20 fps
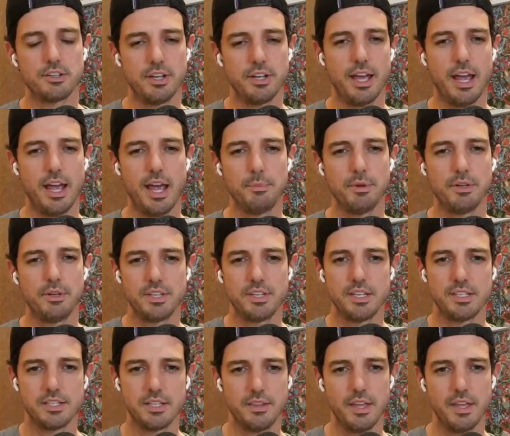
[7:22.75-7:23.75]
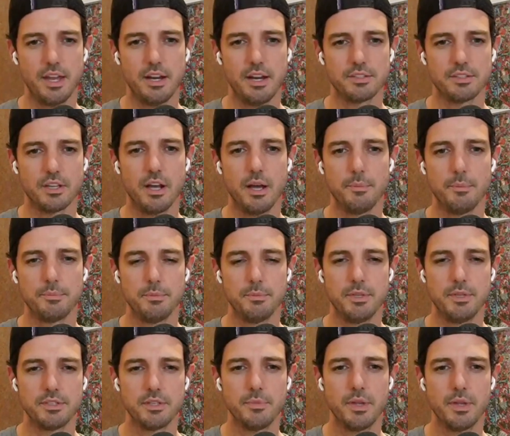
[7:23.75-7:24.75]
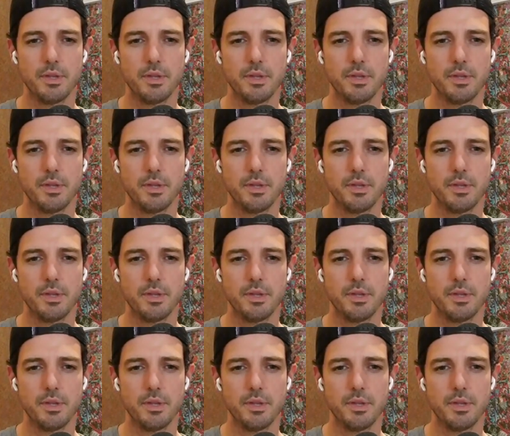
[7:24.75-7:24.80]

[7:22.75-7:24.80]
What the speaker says: to happen, say Synthetics on Optimism,